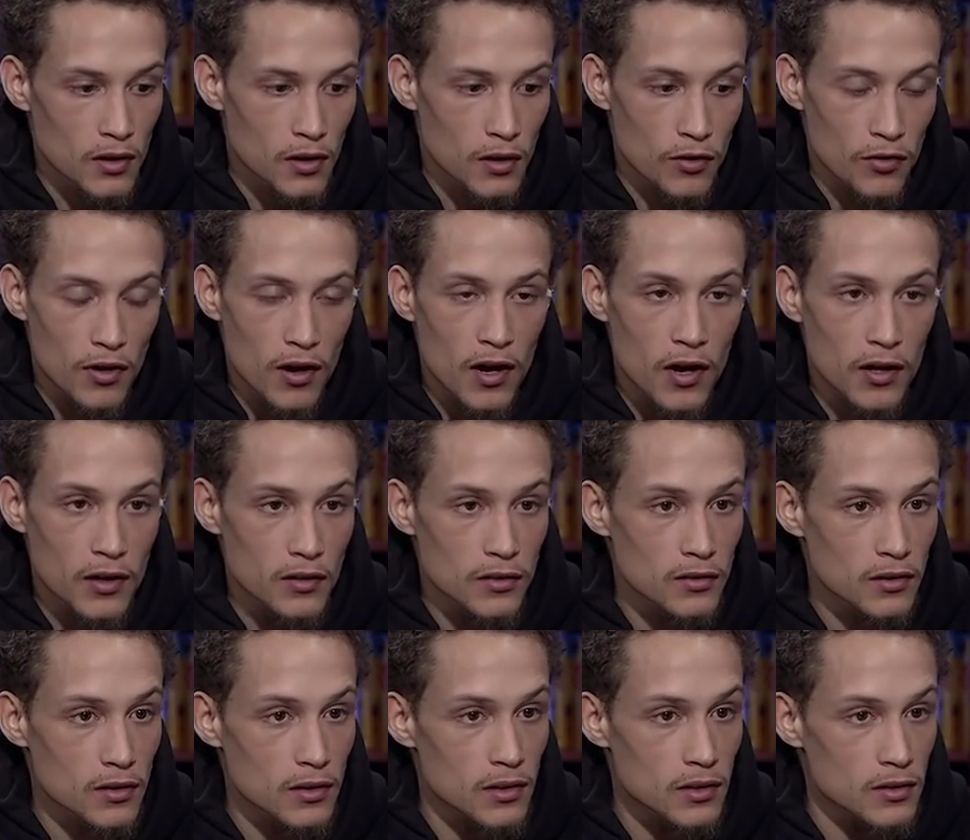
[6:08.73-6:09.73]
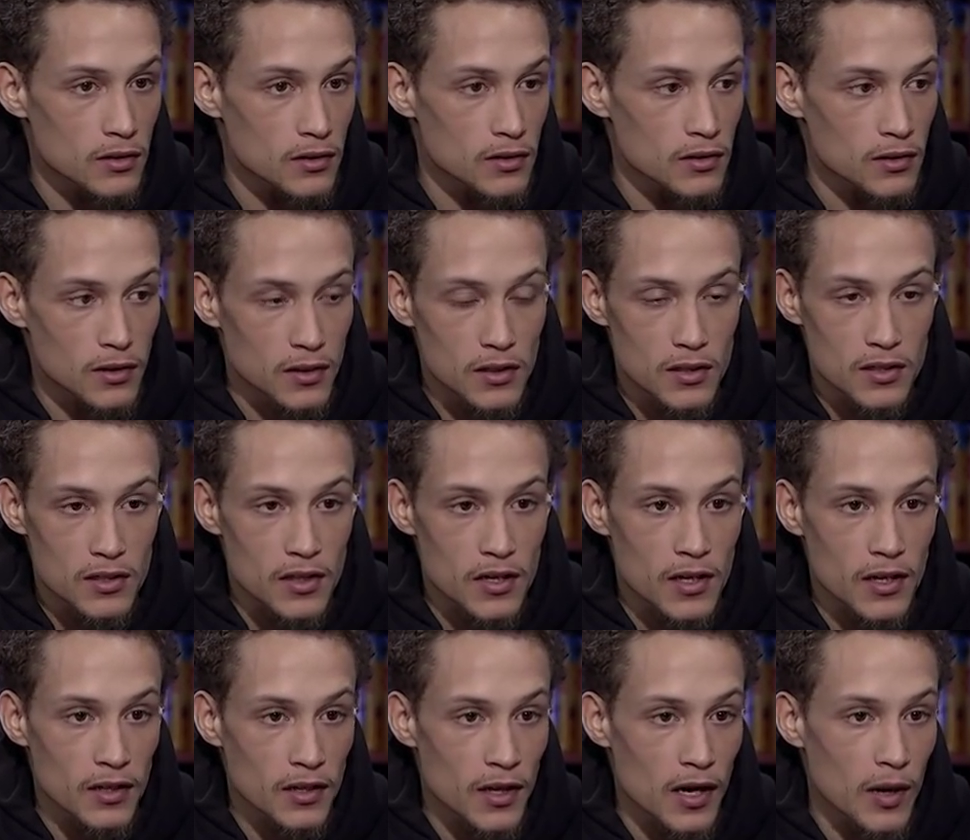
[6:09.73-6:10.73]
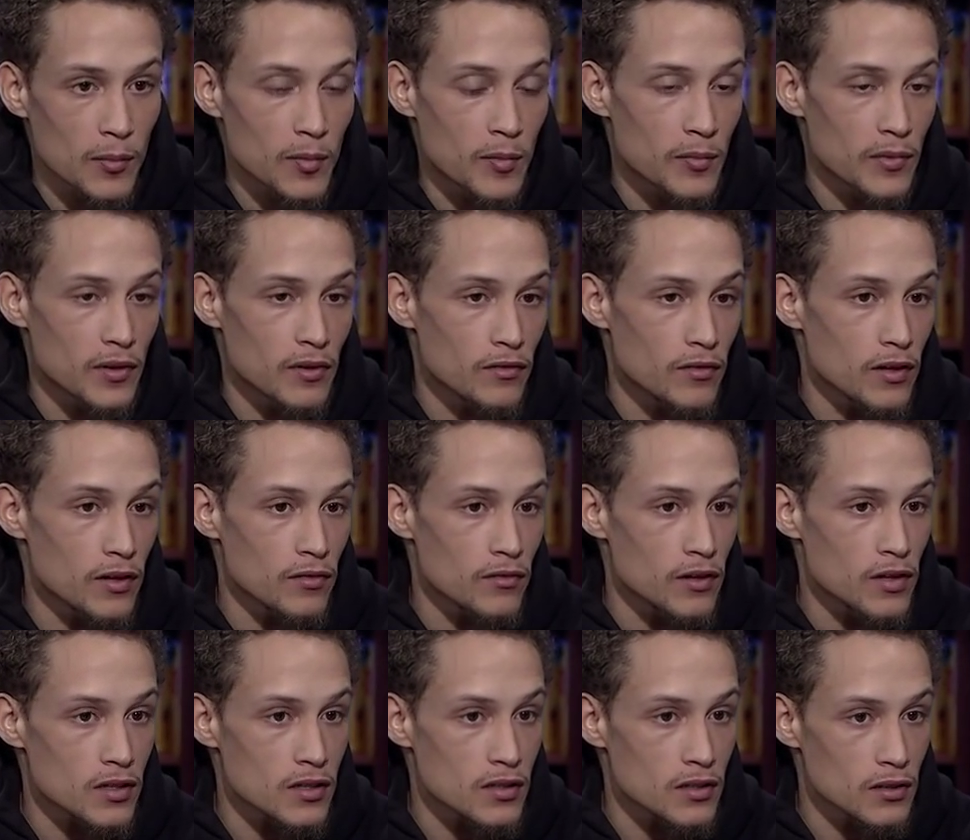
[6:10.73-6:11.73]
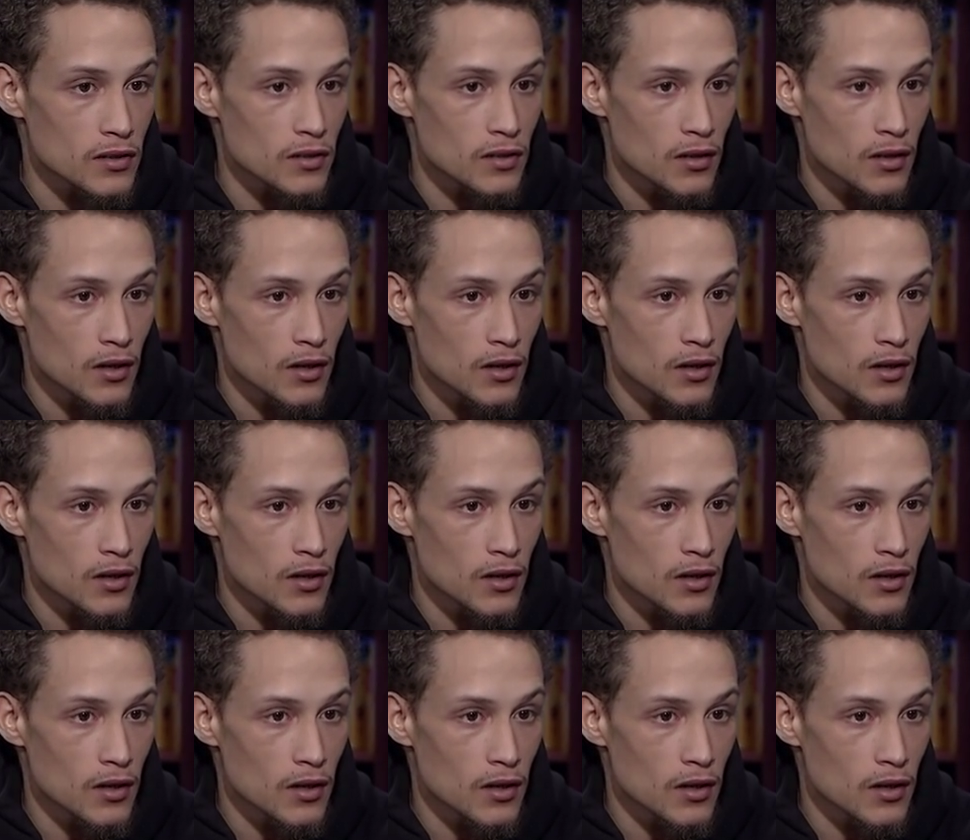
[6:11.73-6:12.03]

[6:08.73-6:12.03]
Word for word: crying because he's scared that I'm going to be rearrested.